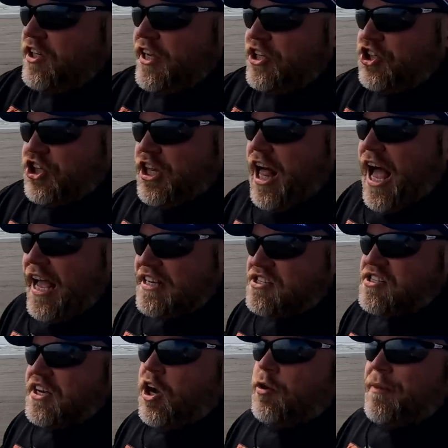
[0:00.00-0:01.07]
in July
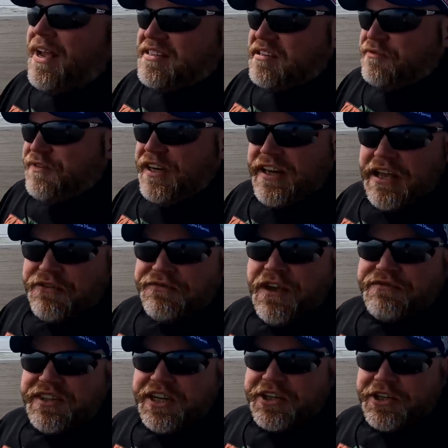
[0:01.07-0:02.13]
still makes it feel like
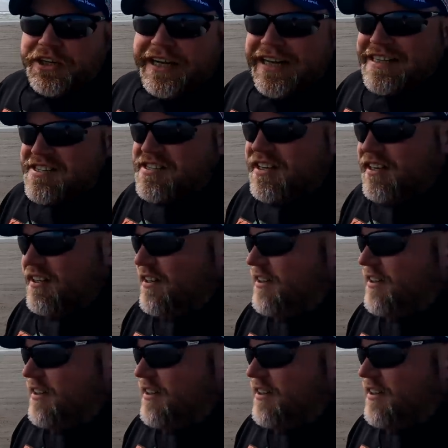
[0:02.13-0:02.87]
50 degrees.